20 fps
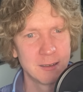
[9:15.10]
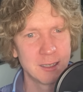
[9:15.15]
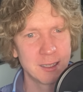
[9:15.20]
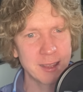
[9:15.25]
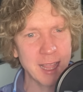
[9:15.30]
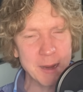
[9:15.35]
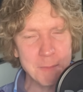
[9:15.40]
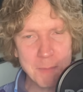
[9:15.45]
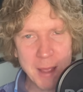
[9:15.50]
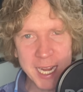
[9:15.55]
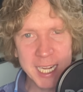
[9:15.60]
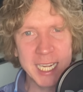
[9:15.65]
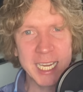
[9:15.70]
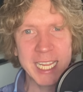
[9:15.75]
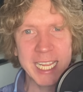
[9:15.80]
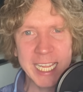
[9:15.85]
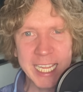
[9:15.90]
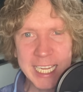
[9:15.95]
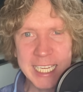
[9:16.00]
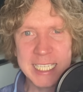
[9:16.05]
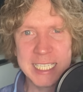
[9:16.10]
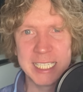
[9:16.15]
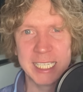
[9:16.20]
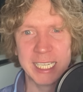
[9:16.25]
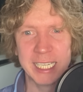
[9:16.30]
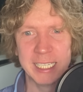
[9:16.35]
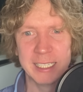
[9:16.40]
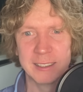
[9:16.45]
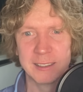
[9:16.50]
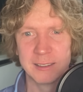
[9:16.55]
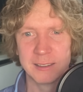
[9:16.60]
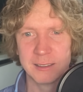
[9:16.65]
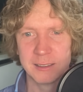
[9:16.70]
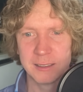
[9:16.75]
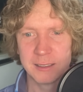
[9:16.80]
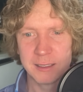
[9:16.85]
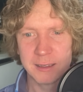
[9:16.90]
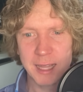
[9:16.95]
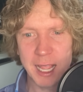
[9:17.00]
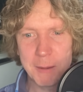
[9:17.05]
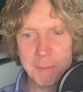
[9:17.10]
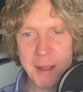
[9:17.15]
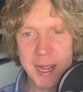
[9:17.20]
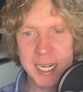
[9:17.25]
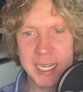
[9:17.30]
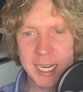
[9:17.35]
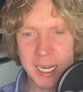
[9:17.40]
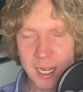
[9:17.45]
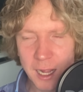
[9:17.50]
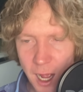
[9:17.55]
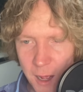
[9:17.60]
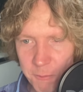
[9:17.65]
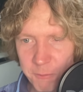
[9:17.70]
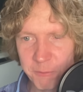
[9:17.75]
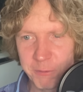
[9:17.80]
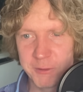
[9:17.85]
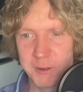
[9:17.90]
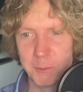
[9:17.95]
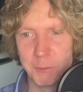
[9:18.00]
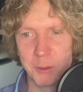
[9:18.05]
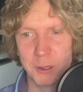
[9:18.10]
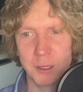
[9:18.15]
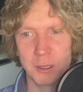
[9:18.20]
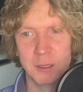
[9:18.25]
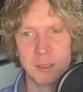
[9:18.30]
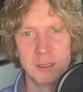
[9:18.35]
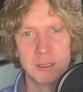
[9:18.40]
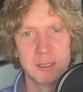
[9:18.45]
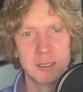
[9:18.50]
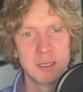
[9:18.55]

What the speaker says: they made it easy. They made it comfortable.